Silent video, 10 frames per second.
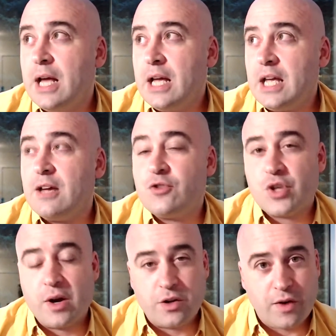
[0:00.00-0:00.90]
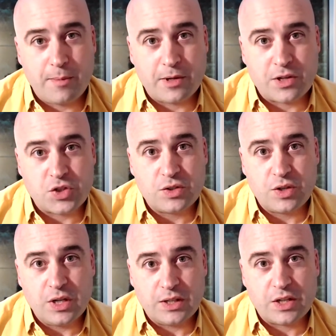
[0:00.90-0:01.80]
If Saudi Arabia
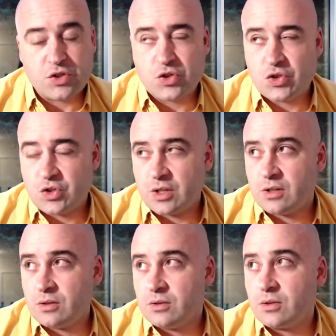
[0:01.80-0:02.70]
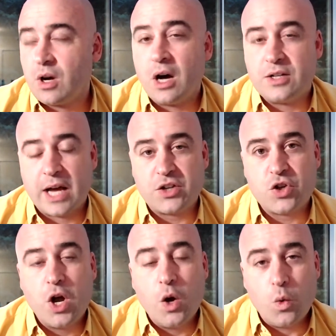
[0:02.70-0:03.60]
in this context
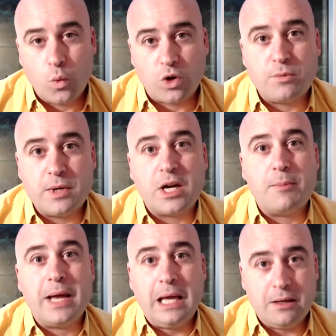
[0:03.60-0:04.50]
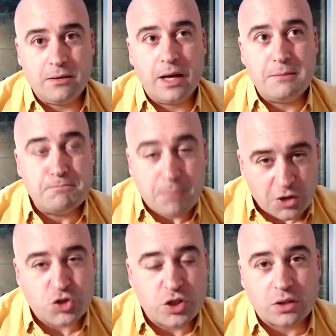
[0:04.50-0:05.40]
were to become a
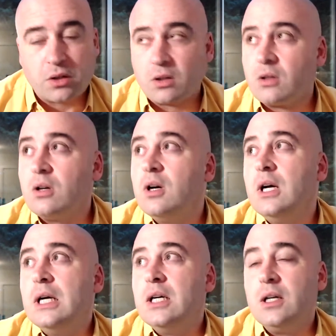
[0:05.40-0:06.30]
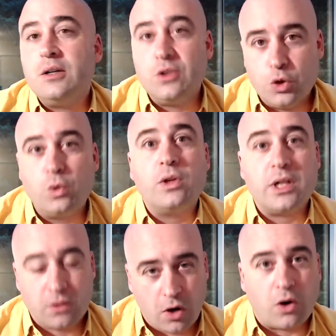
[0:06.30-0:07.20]
muscular,
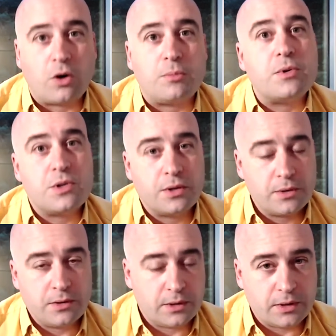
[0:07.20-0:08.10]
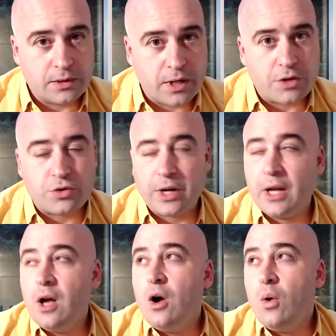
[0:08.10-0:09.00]
nuclear-armed country,
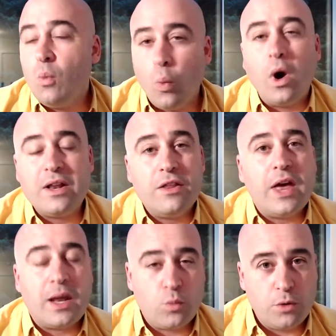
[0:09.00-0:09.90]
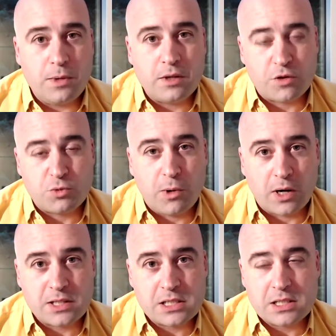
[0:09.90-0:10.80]
what then would be the
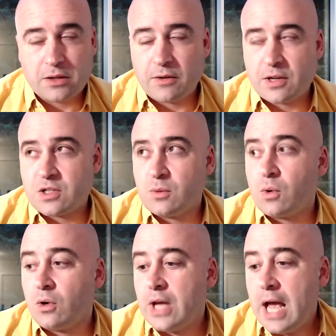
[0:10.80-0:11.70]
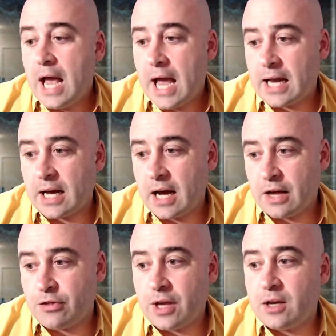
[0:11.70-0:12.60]
response of the rest of the world? And I
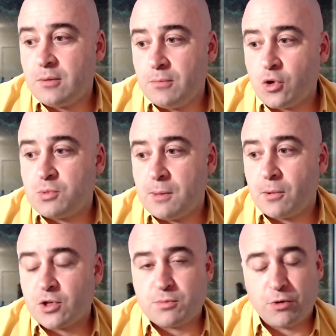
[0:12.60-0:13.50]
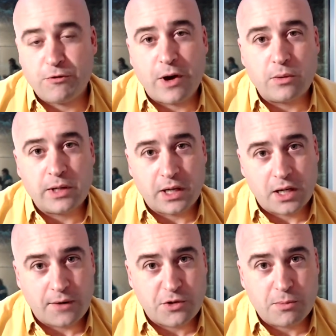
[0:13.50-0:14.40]
think most people are just profoundly
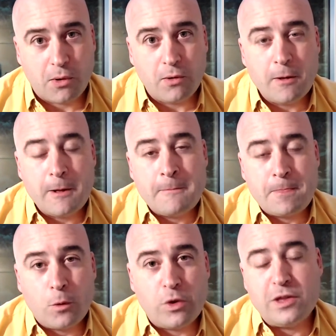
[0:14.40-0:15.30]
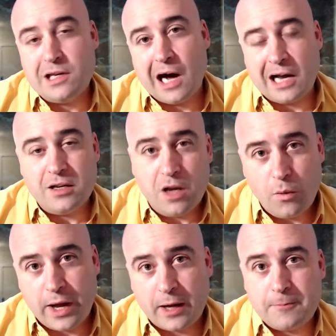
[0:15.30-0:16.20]
uncomfortable with not
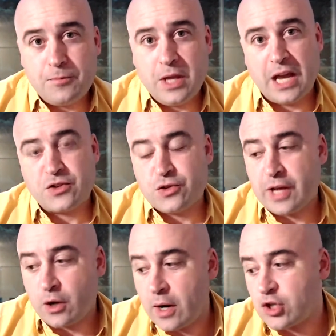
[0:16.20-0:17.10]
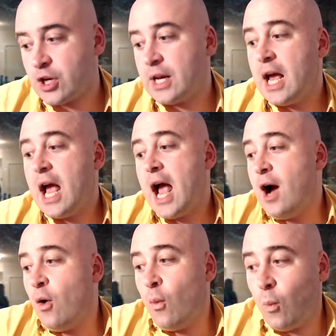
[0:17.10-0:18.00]
knowing the answer to that question.
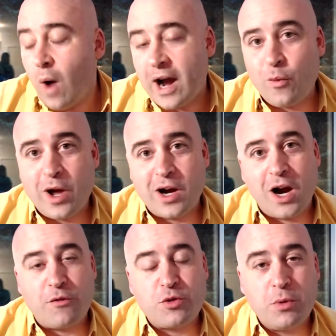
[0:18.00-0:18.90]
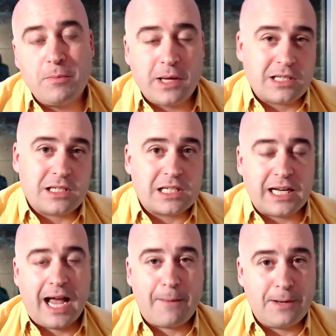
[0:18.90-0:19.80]
Why are we uncomfortable? Because it's going to
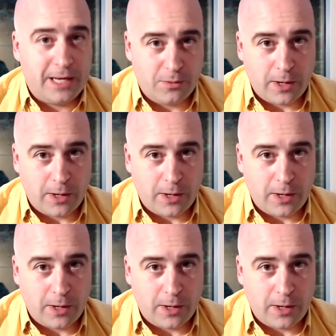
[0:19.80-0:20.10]
happen anyway.